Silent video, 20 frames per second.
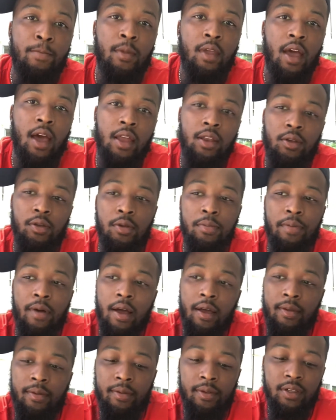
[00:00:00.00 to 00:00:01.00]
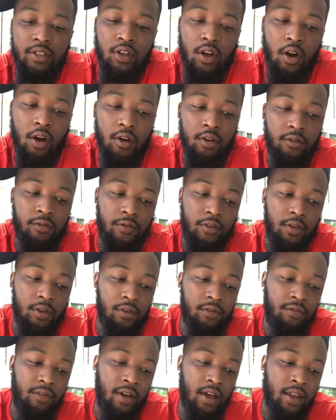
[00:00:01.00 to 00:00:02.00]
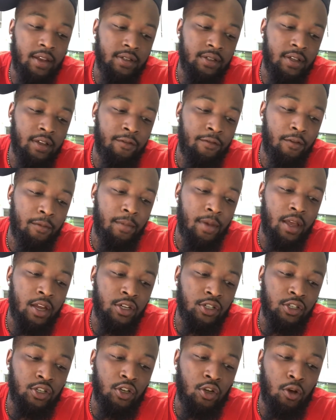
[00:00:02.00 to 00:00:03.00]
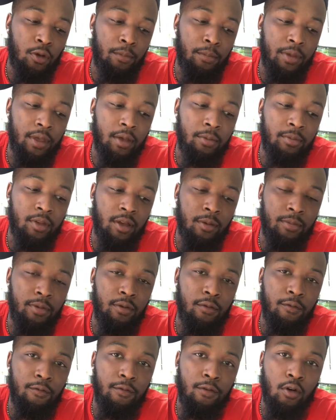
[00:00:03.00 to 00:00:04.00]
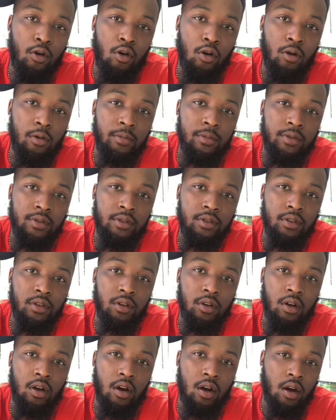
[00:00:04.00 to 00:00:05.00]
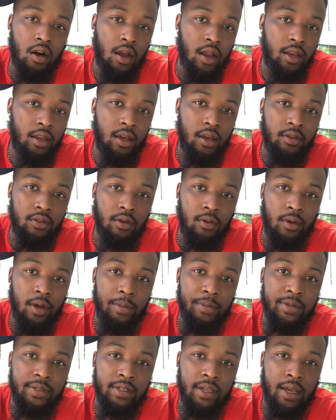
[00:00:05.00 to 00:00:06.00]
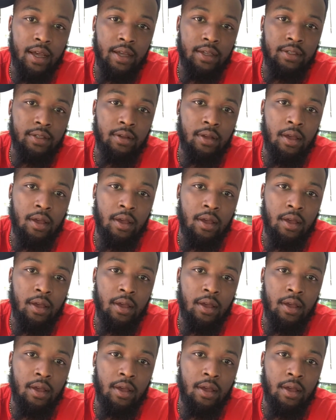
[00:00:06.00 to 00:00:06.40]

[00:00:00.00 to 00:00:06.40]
I know you probably, it's hard for you to find this information on BMW forums or any other websites.